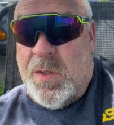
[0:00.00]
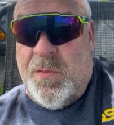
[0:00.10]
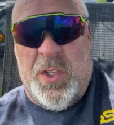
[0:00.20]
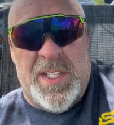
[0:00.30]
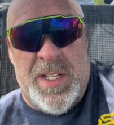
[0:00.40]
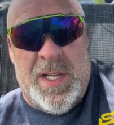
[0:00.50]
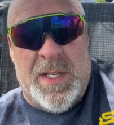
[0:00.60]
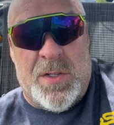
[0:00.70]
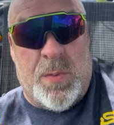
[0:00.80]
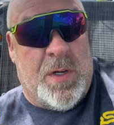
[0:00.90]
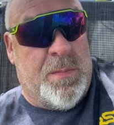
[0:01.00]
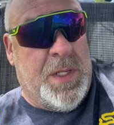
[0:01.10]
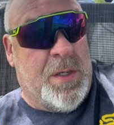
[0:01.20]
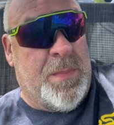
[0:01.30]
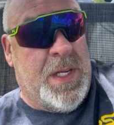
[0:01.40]
for the 10 to 12
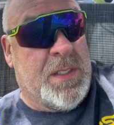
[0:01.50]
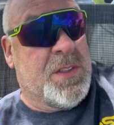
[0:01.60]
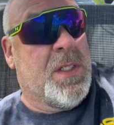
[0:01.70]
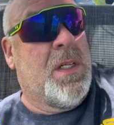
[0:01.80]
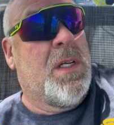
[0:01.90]
meter bands.